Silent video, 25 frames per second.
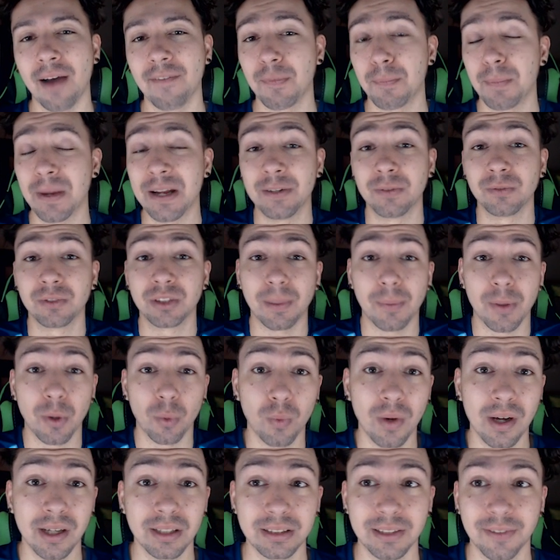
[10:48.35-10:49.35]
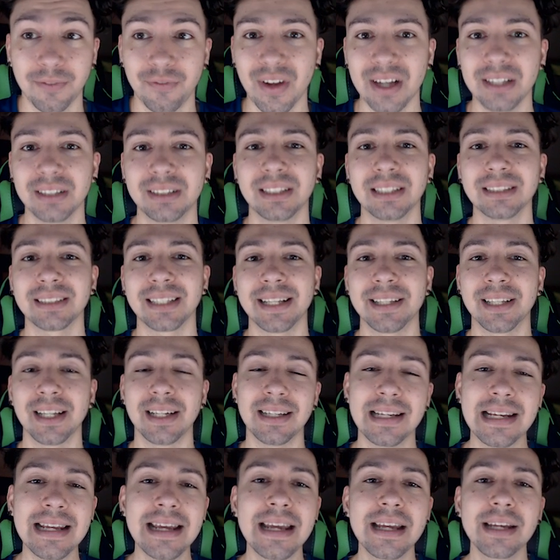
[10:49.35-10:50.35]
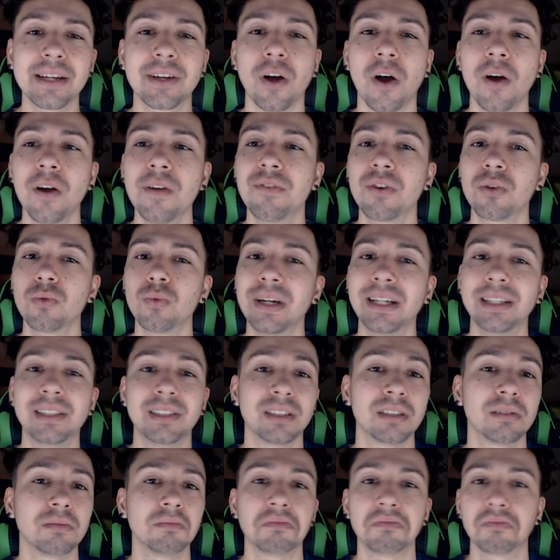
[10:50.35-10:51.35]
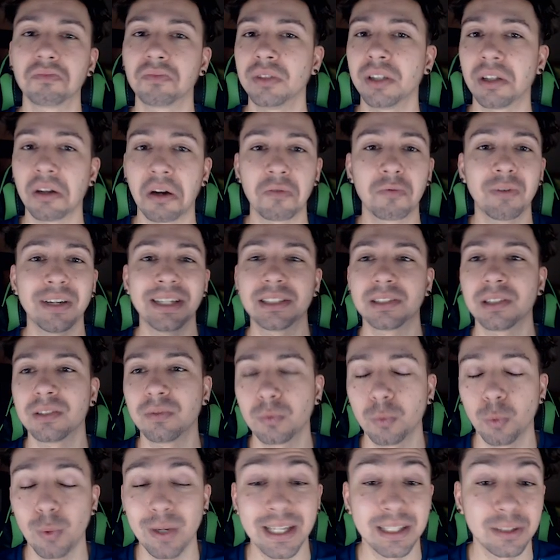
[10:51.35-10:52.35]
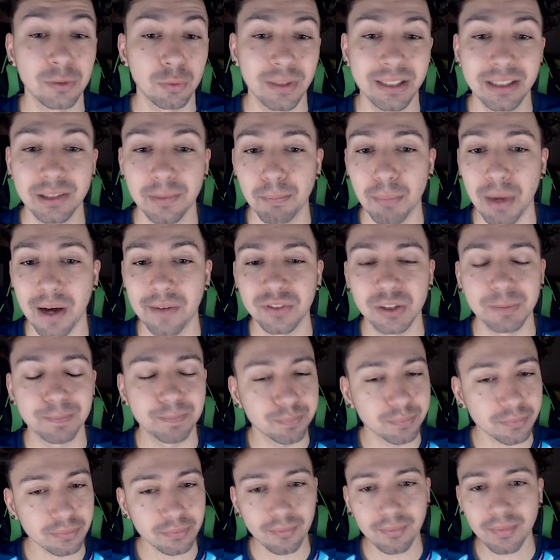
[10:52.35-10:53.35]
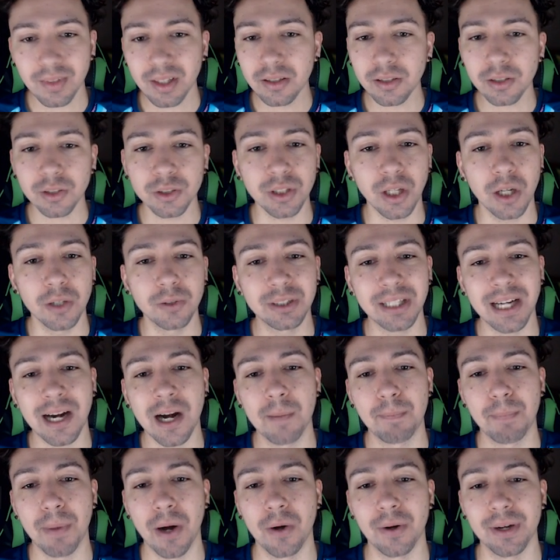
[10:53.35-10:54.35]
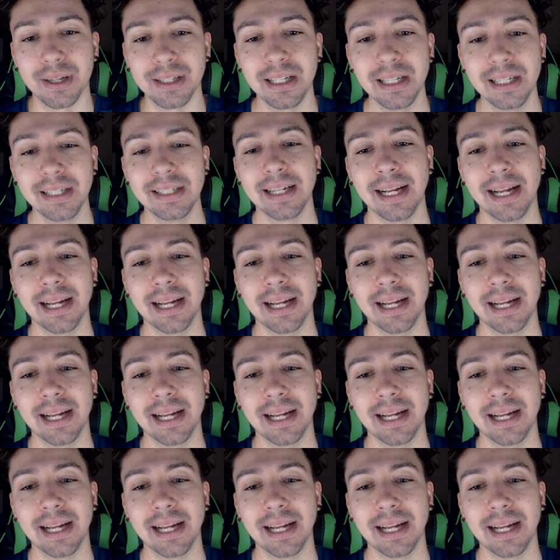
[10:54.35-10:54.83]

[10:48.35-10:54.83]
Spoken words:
have been some of the worst defences in the league over recent weeks. So Jarrod Bowen